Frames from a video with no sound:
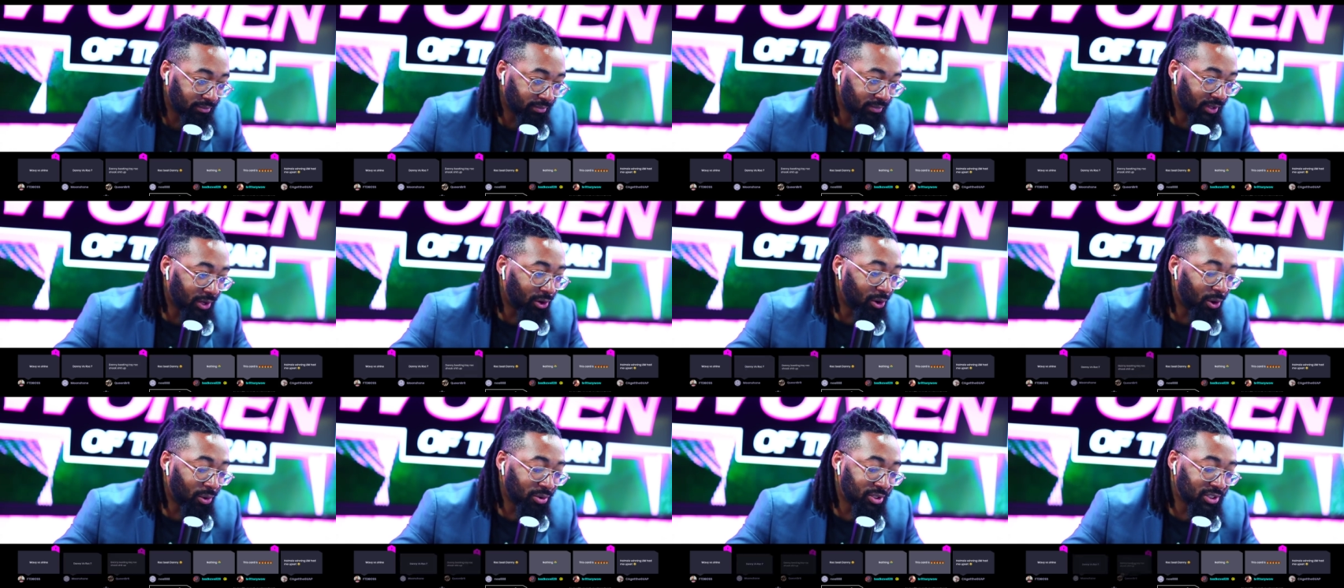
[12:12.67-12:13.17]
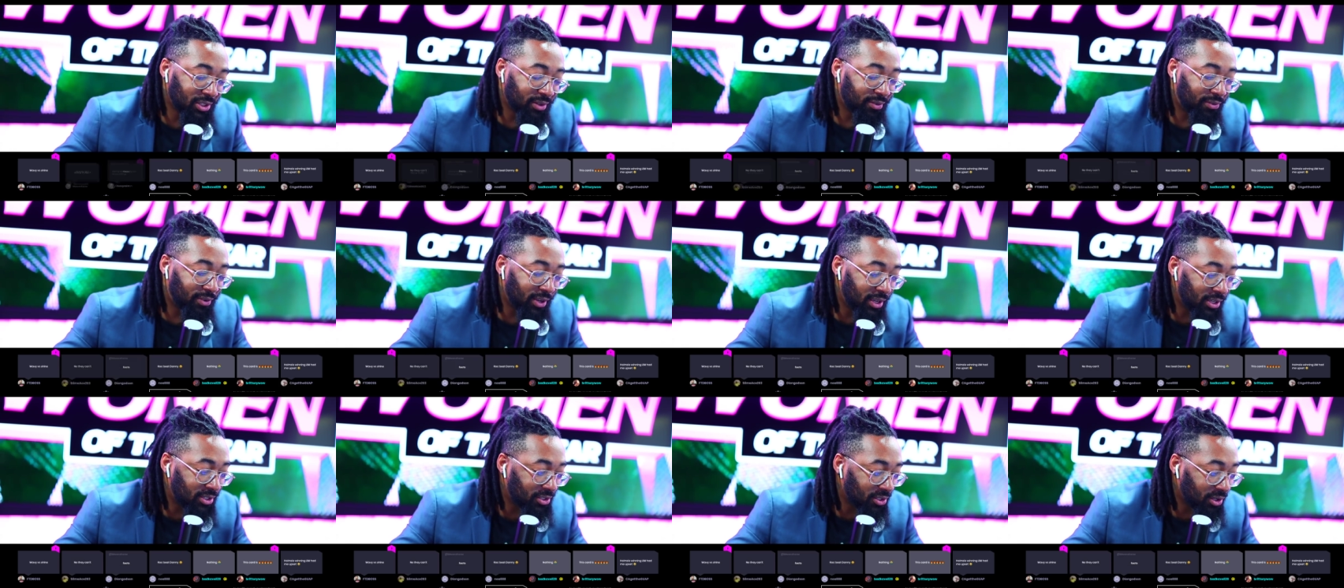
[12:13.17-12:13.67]
hosting a
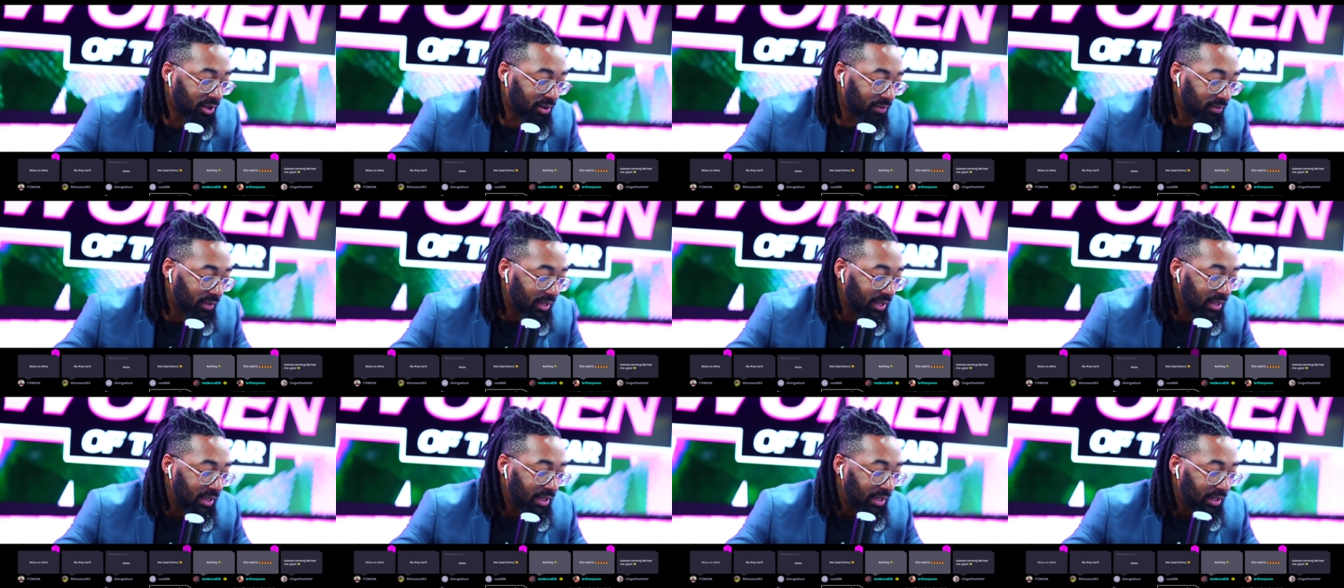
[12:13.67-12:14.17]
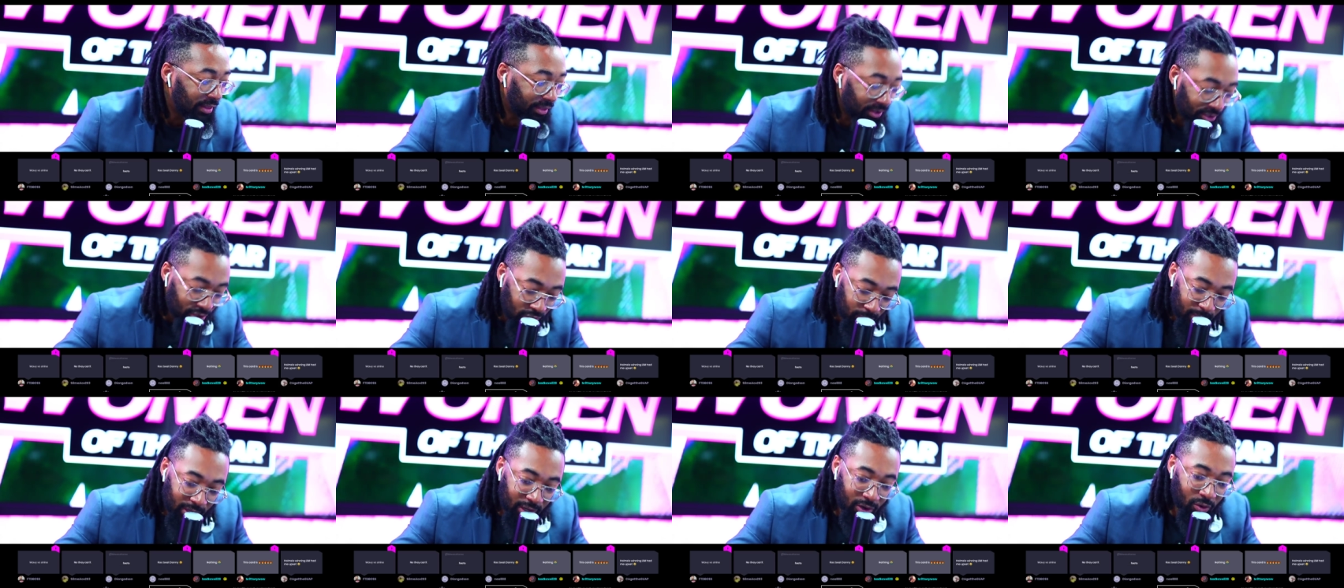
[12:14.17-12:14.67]
face off, these are
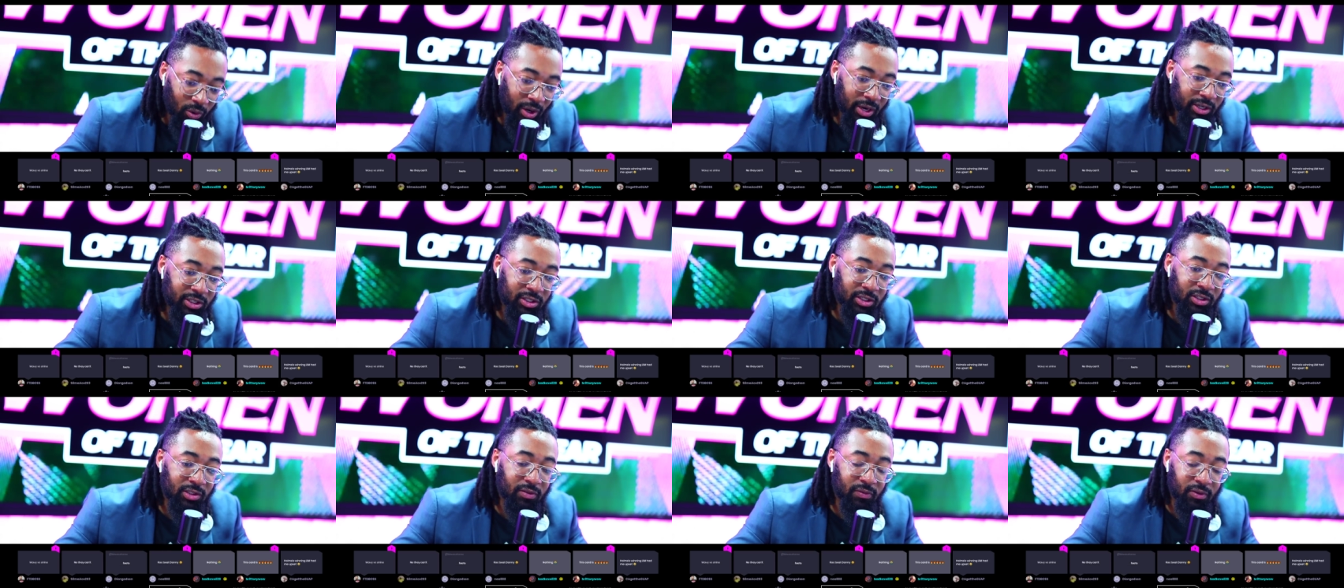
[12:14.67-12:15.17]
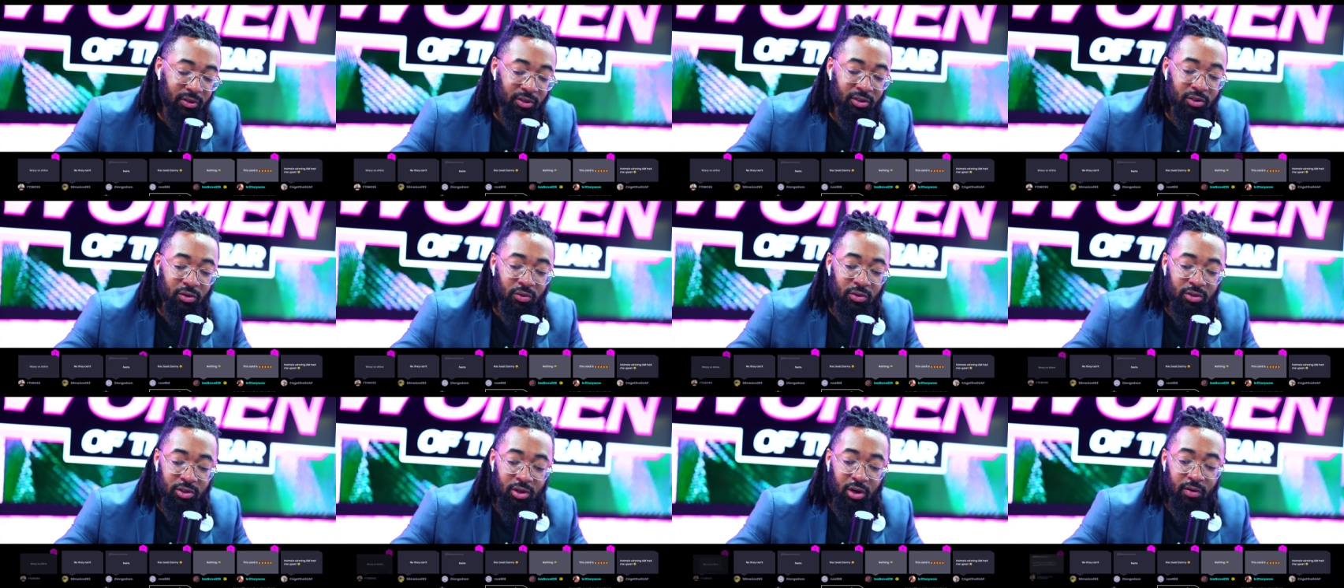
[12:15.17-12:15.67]
my questions for Tsu
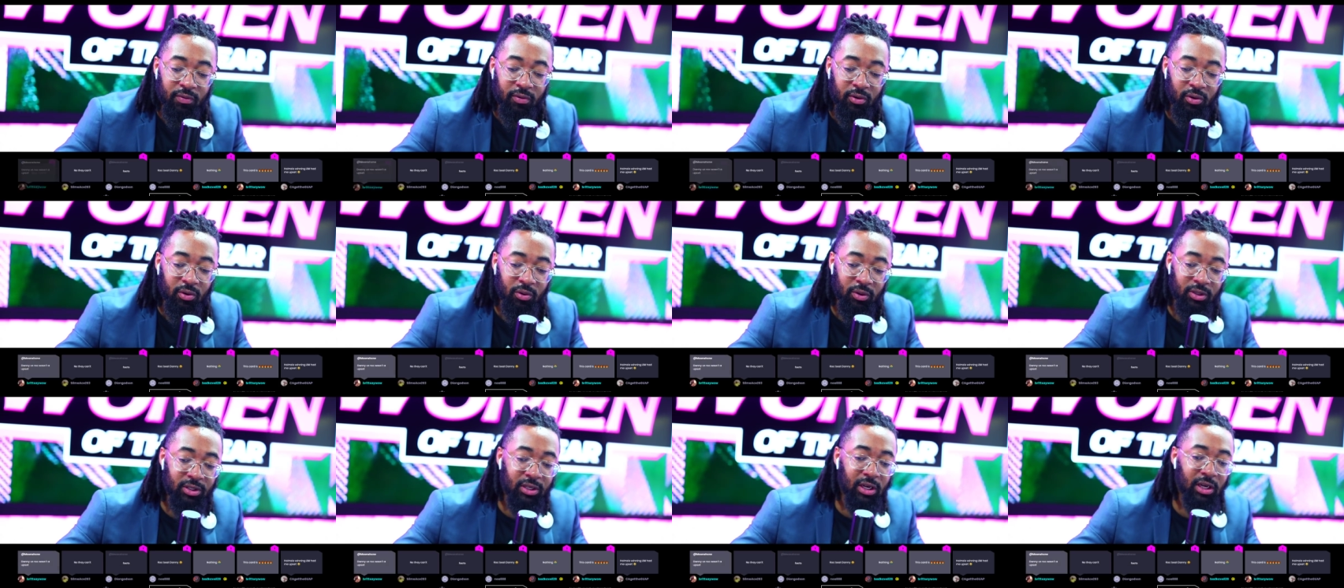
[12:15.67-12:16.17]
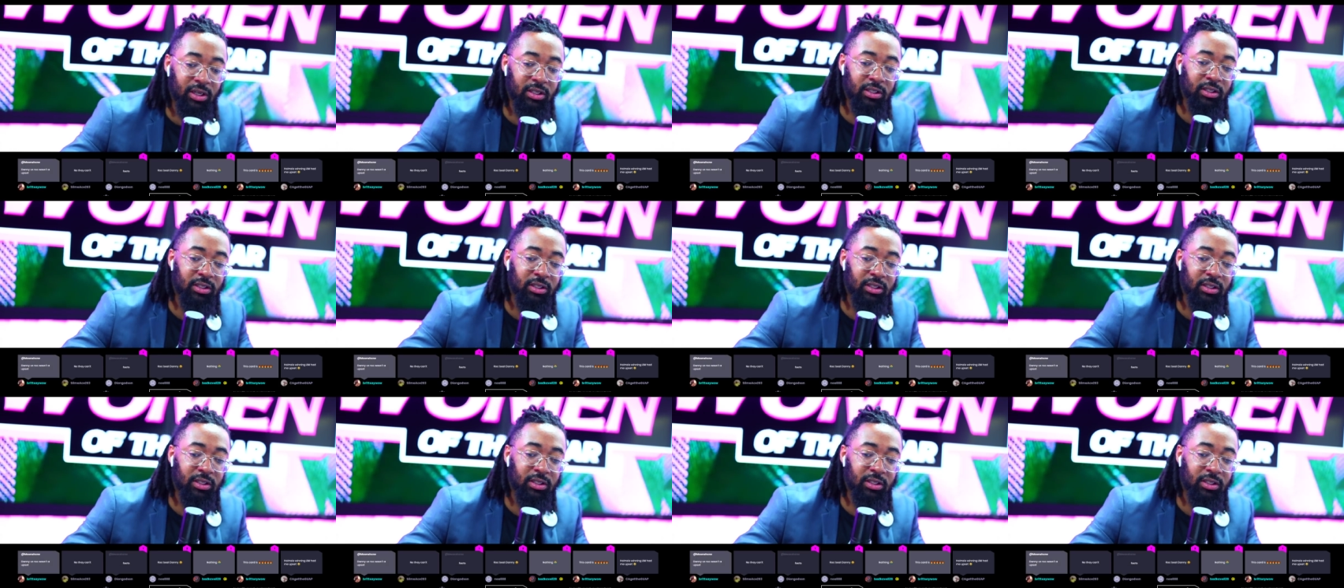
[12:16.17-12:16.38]
Surf and Cortez.